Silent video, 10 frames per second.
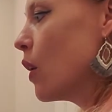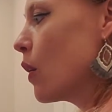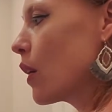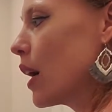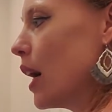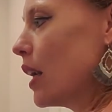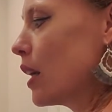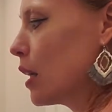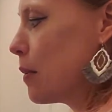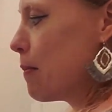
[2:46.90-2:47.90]
we're kind
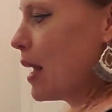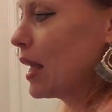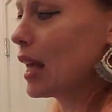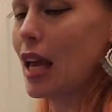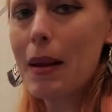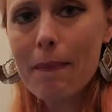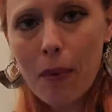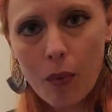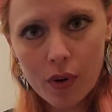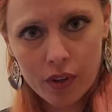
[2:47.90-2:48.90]
of going to make a
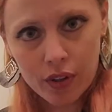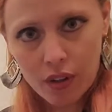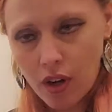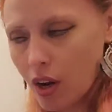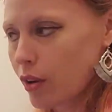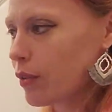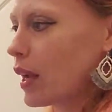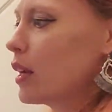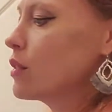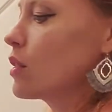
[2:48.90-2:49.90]
border
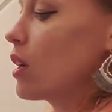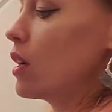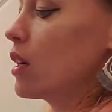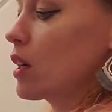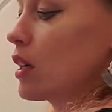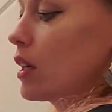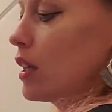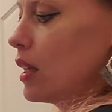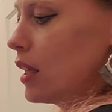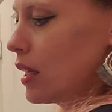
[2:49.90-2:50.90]
around our
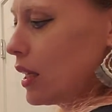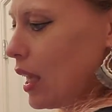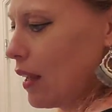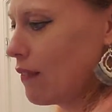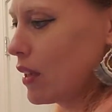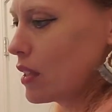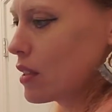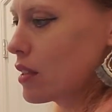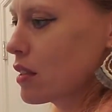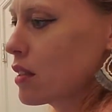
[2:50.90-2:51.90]

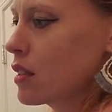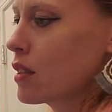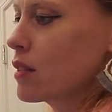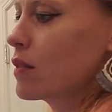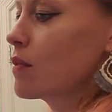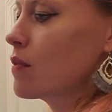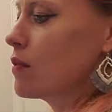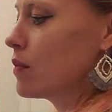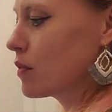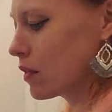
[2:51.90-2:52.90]
canvas.
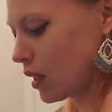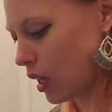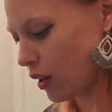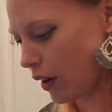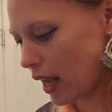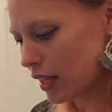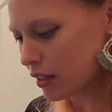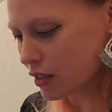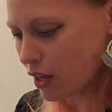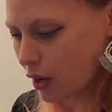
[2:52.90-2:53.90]
All right,
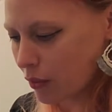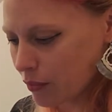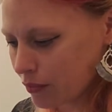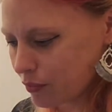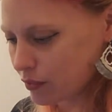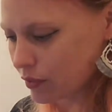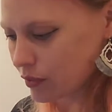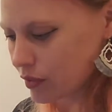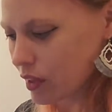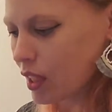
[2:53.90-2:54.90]
so
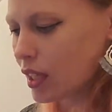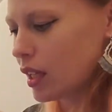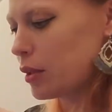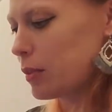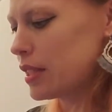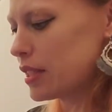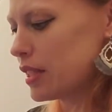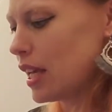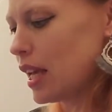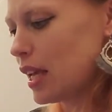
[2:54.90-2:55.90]
another piece of
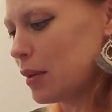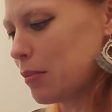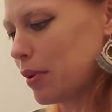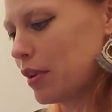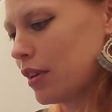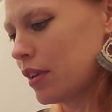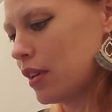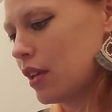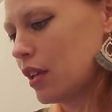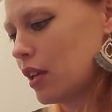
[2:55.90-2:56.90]
tape.
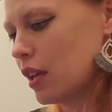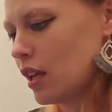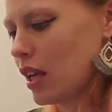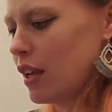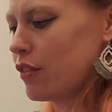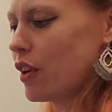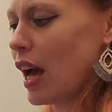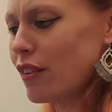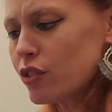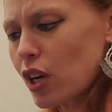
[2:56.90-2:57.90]
If you
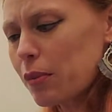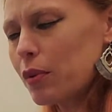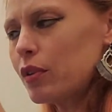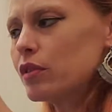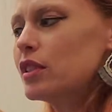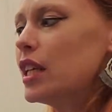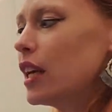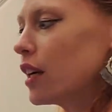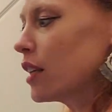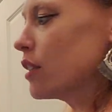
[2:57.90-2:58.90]
have trouble
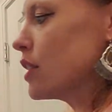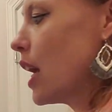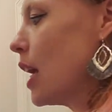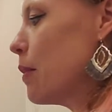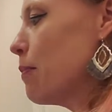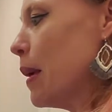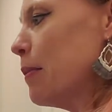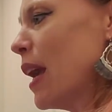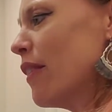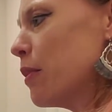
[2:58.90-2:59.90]
tearing your tape,
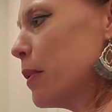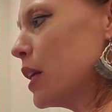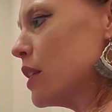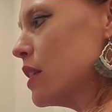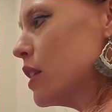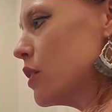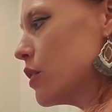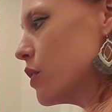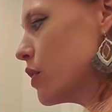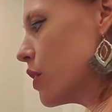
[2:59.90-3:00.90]
maybe having a pair of
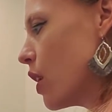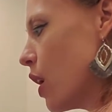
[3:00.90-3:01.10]
scissors